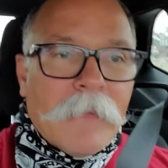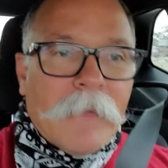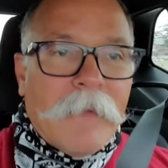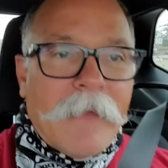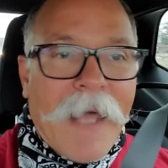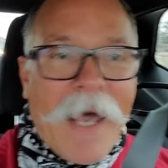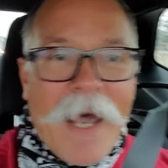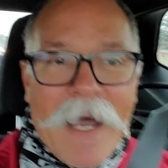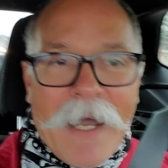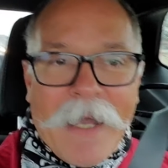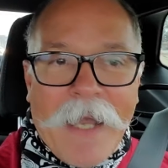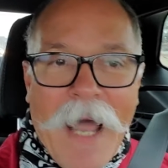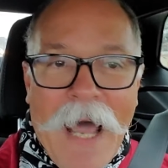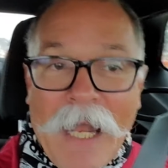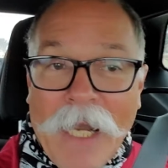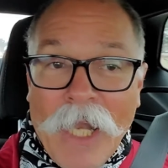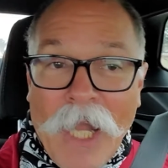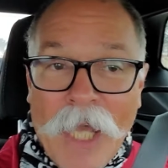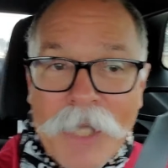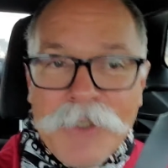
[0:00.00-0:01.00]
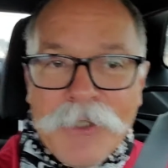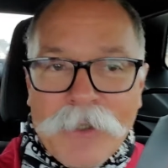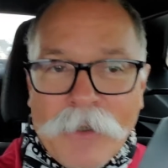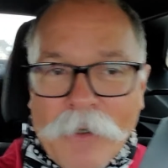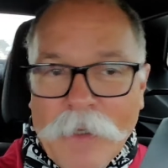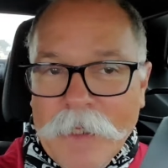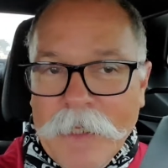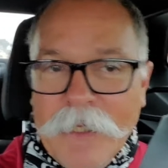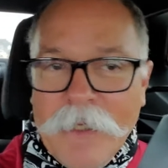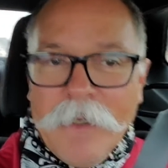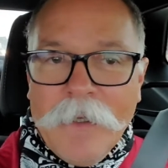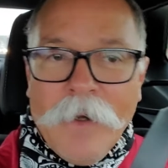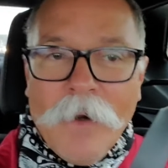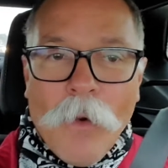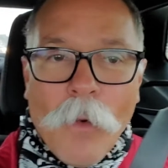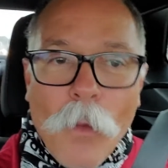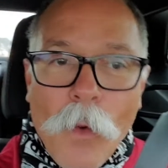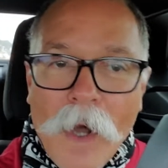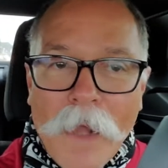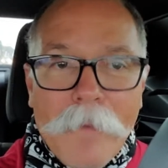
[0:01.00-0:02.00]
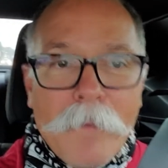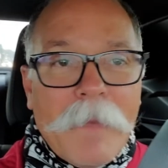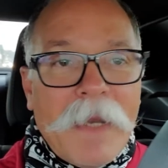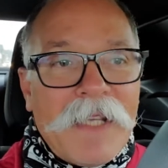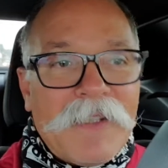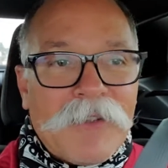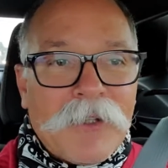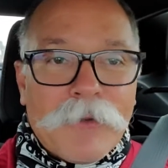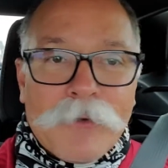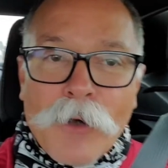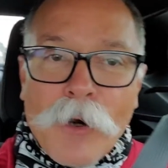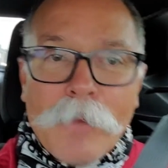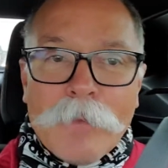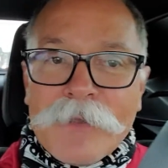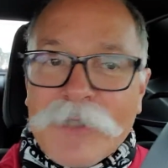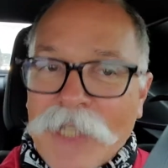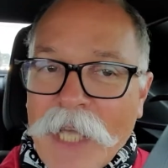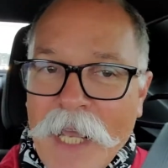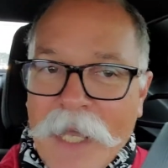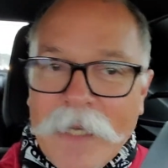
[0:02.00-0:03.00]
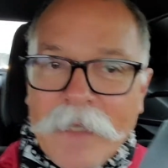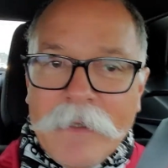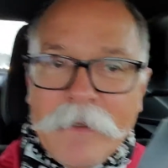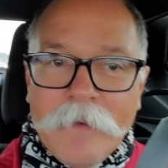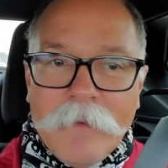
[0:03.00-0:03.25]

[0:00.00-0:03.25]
That allegedly what Mr. Trump said.